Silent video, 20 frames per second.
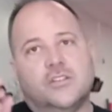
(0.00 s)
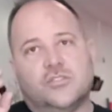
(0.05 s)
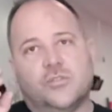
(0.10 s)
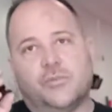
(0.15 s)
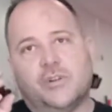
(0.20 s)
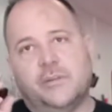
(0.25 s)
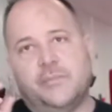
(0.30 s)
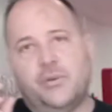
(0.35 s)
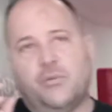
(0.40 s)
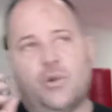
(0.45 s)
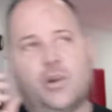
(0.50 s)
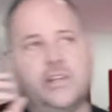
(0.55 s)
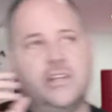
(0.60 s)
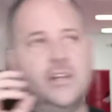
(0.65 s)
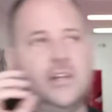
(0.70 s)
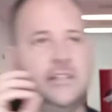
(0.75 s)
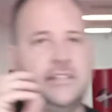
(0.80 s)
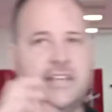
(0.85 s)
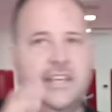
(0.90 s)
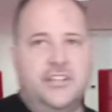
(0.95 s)
So we're going to be
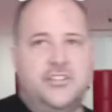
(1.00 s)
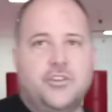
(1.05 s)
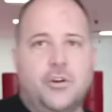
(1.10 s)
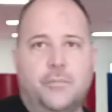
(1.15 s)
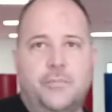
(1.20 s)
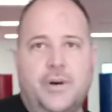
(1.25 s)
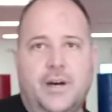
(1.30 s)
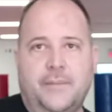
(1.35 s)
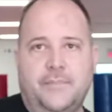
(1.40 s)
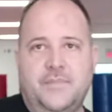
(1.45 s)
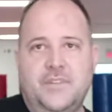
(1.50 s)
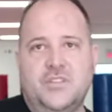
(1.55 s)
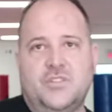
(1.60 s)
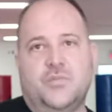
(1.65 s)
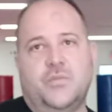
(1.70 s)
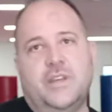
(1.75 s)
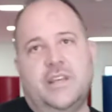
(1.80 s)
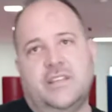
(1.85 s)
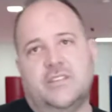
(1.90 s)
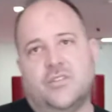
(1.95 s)
working on Kicho Bop
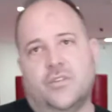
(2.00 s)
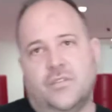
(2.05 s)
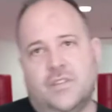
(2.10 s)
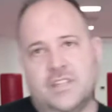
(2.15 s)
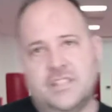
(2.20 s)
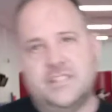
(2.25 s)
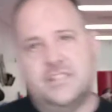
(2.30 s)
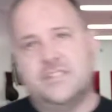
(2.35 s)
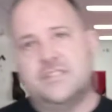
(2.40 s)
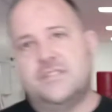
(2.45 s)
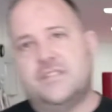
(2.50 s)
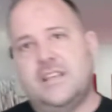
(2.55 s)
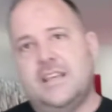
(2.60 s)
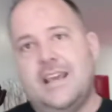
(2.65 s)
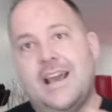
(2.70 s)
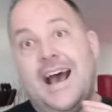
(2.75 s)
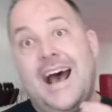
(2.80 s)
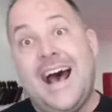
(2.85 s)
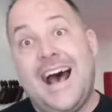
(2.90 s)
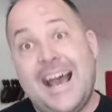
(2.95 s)
this week. So this is
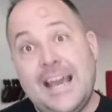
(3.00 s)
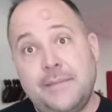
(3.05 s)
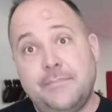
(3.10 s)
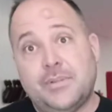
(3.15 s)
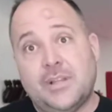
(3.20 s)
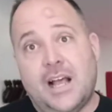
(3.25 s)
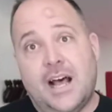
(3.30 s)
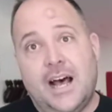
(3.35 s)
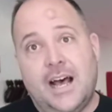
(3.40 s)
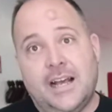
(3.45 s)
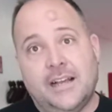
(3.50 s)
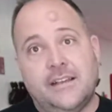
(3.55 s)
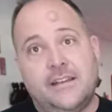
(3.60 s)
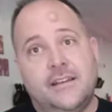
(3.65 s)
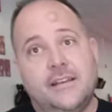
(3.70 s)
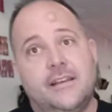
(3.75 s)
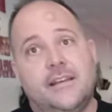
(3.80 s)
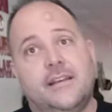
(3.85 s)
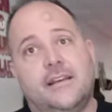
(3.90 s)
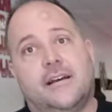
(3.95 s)
the high
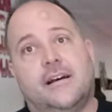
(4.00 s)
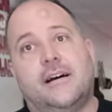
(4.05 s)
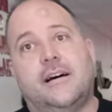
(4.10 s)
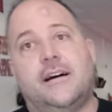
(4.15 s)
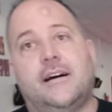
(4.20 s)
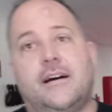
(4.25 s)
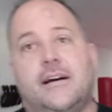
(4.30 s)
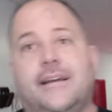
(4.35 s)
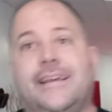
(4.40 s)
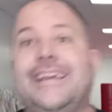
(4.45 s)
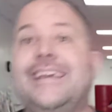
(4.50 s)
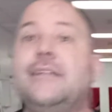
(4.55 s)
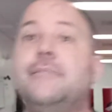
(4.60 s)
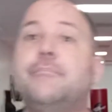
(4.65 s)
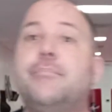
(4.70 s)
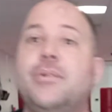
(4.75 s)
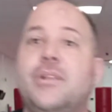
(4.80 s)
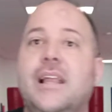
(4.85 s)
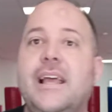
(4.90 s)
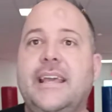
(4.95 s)
block
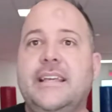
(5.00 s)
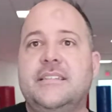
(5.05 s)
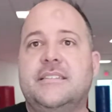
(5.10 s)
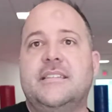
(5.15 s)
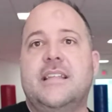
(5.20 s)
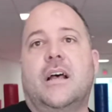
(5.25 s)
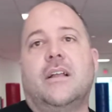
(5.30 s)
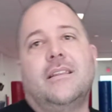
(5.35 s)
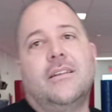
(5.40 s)
in place.